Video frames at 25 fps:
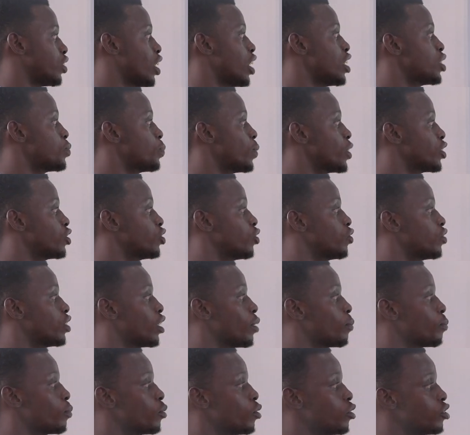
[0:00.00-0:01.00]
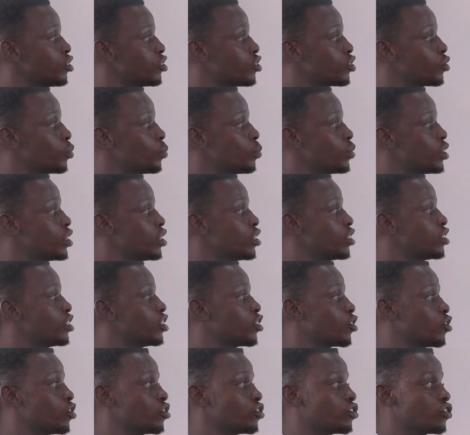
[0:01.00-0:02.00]
Aspects of the approach to be
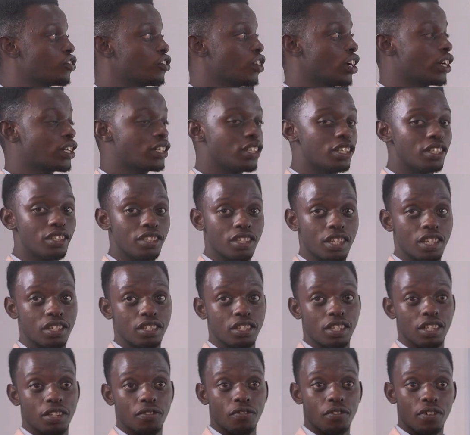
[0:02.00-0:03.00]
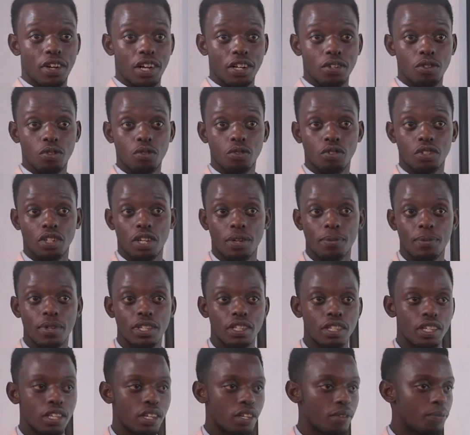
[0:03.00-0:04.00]
deconstructed, that the values,
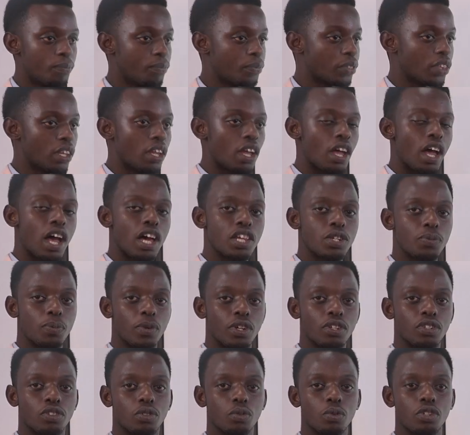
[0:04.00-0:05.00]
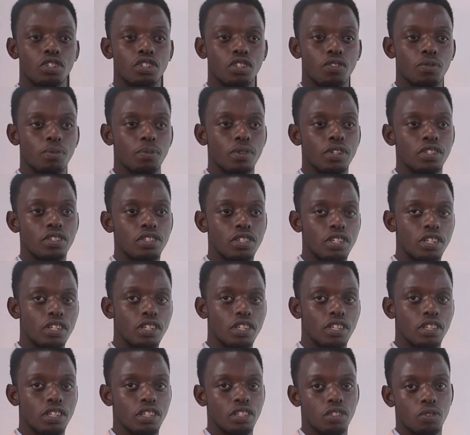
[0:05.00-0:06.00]
the aspects which have been seen
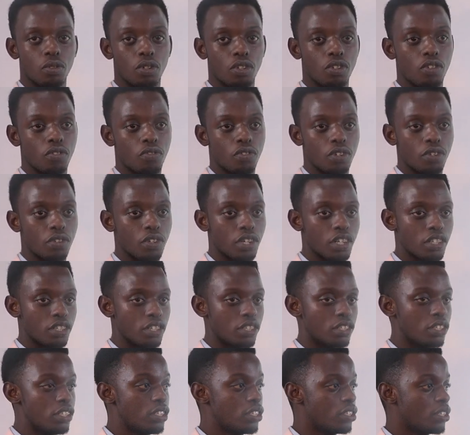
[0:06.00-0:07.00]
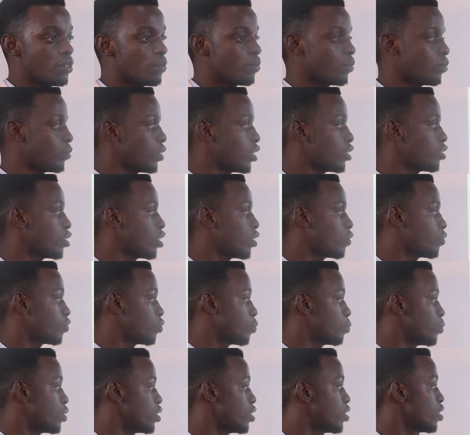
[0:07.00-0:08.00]
in this Waldorf education system that are to
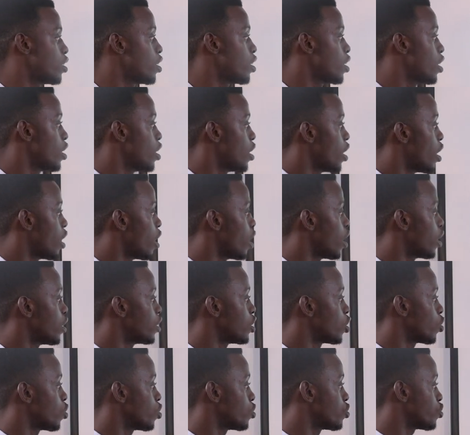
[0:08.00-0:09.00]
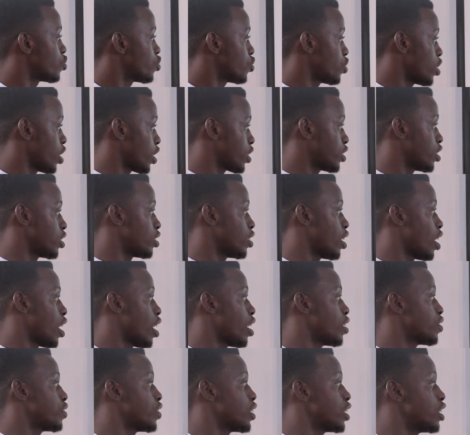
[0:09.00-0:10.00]
be deconstructed
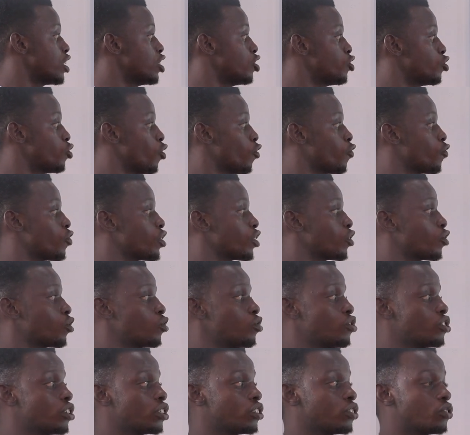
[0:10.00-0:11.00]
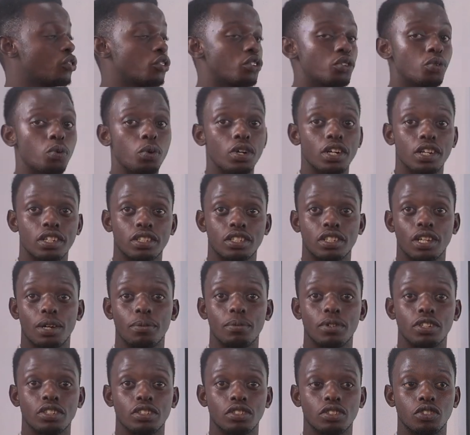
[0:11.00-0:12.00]
are the issue of inclusion is not well
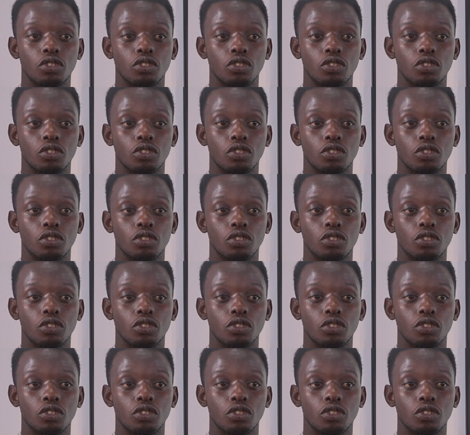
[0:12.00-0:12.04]
established.